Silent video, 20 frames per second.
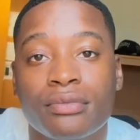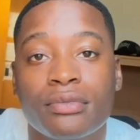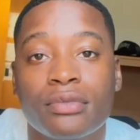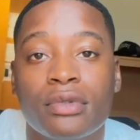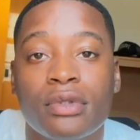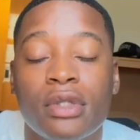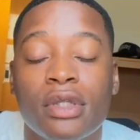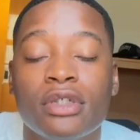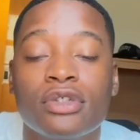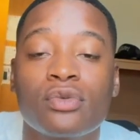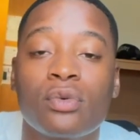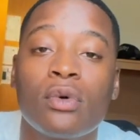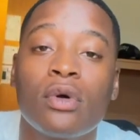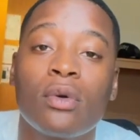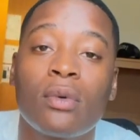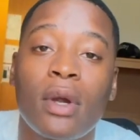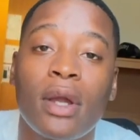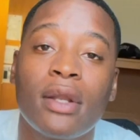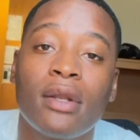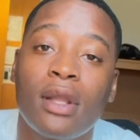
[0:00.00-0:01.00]
This one
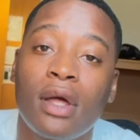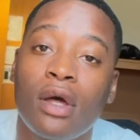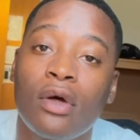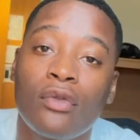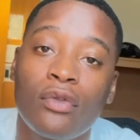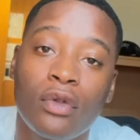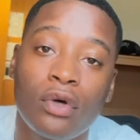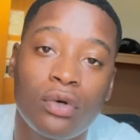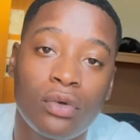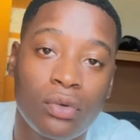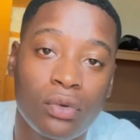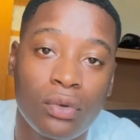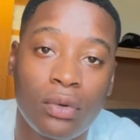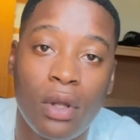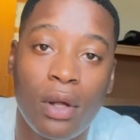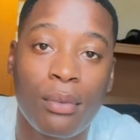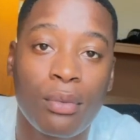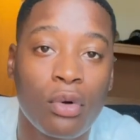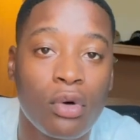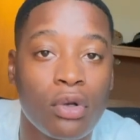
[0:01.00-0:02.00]
right now though,
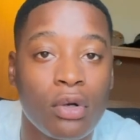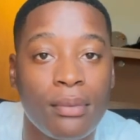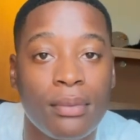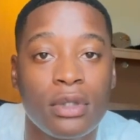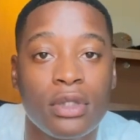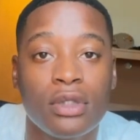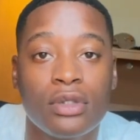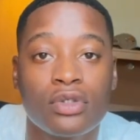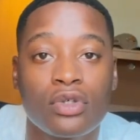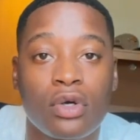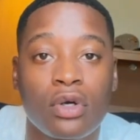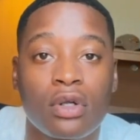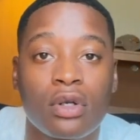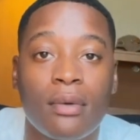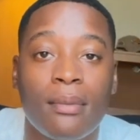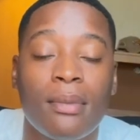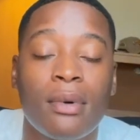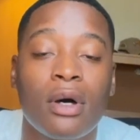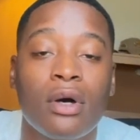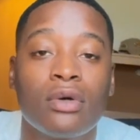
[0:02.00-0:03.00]
I'm gonna be talking
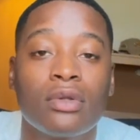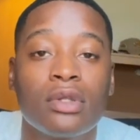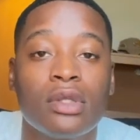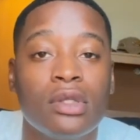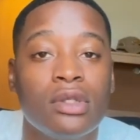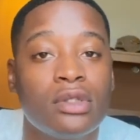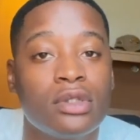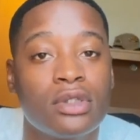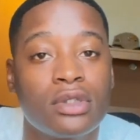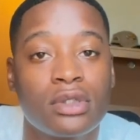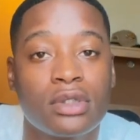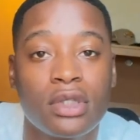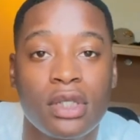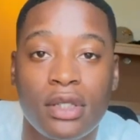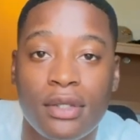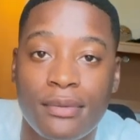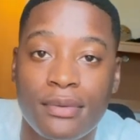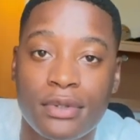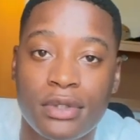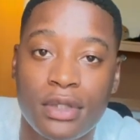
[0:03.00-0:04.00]
about the
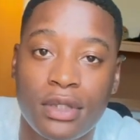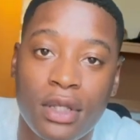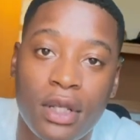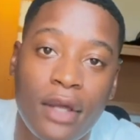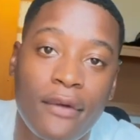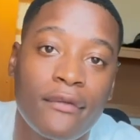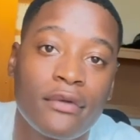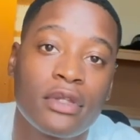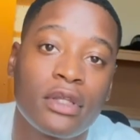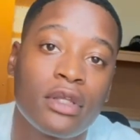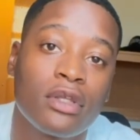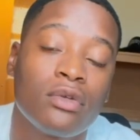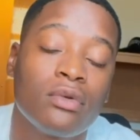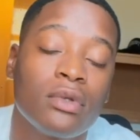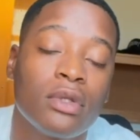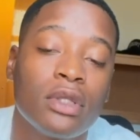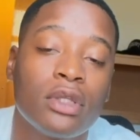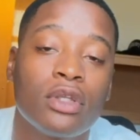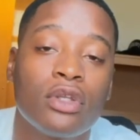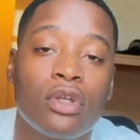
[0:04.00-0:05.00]
tips and everything you
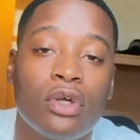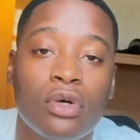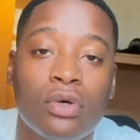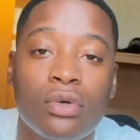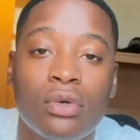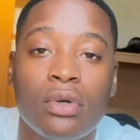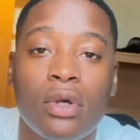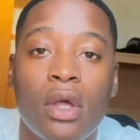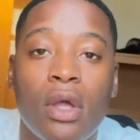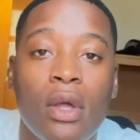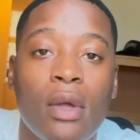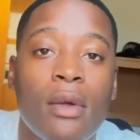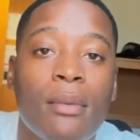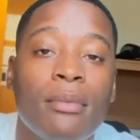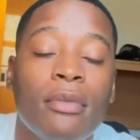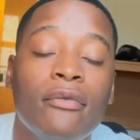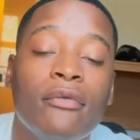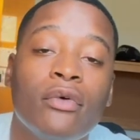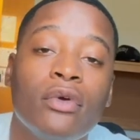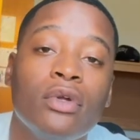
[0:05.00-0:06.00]
need to know
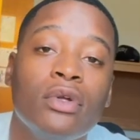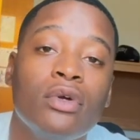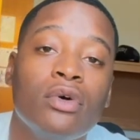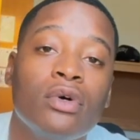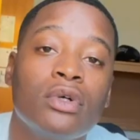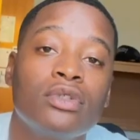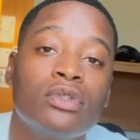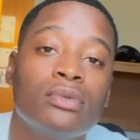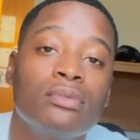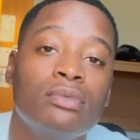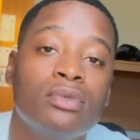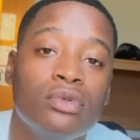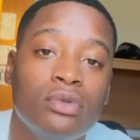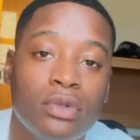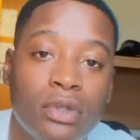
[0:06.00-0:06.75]
before you go into boot